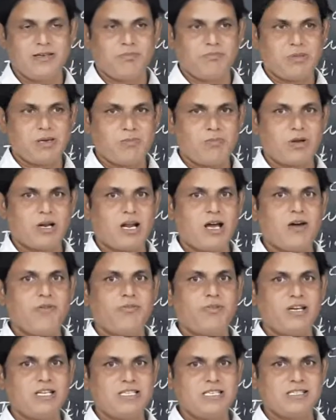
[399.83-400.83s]
Member
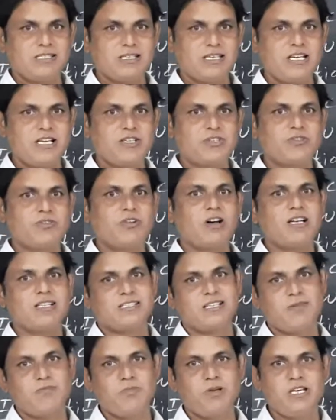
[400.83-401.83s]
of legislative
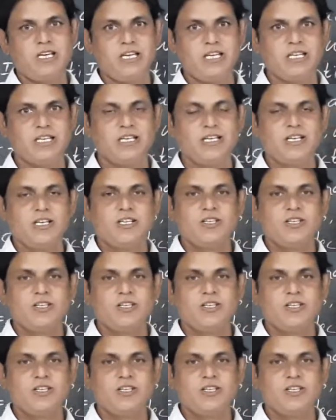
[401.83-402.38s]
assembly.